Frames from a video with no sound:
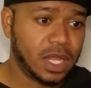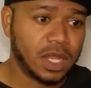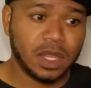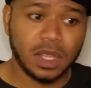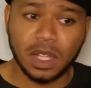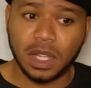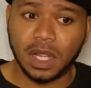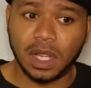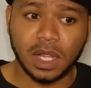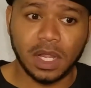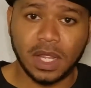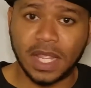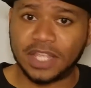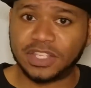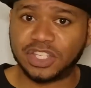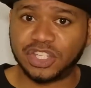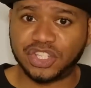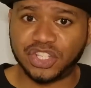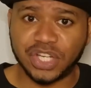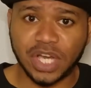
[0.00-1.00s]
uh, as
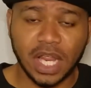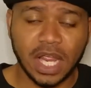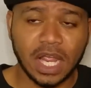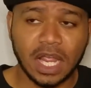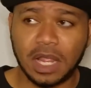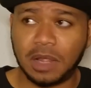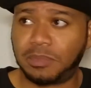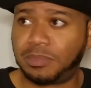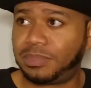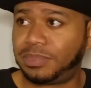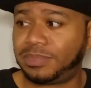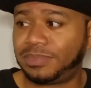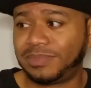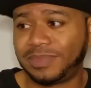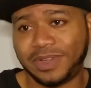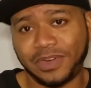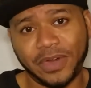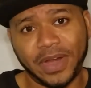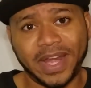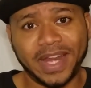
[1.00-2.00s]
a job,
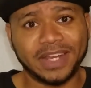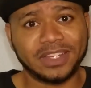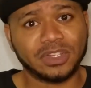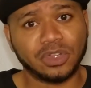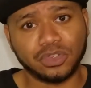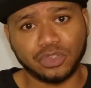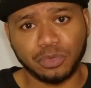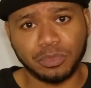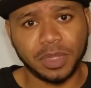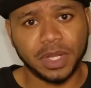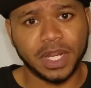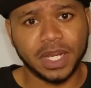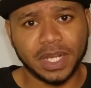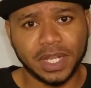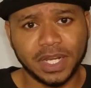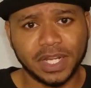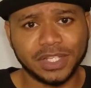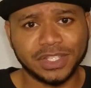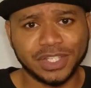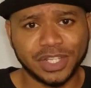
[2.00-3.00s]
granted social media didn't
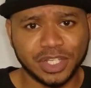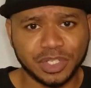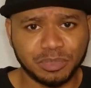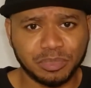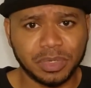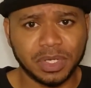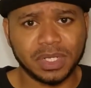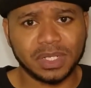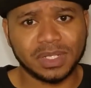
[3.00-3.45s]
exist, but